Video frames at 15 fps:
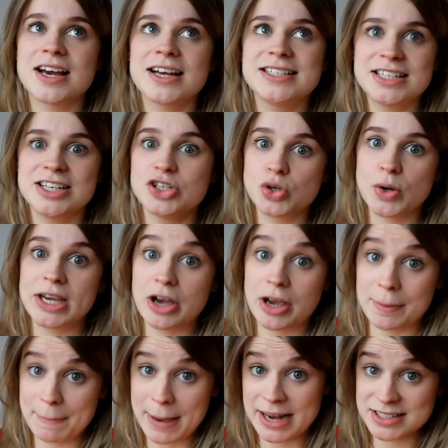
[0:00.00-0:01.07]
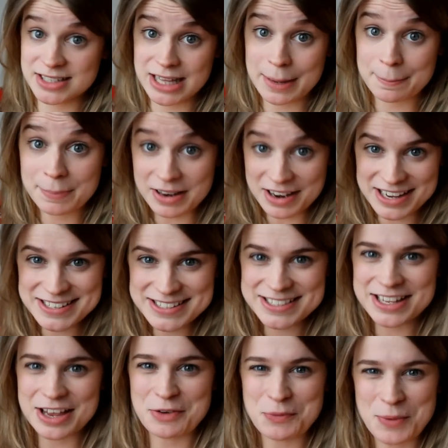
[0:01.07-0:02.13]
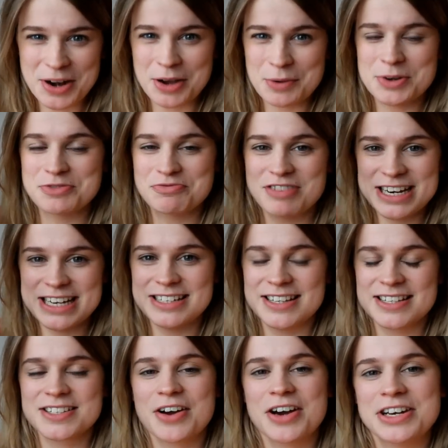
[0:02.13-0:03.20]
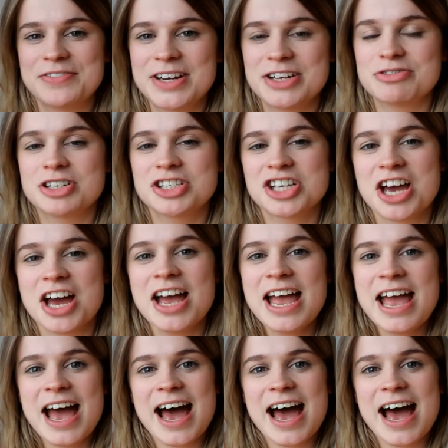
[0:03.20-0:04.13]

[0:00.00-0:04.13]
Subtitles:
I did enjoy going back to that place, like when I would read this kind of literature,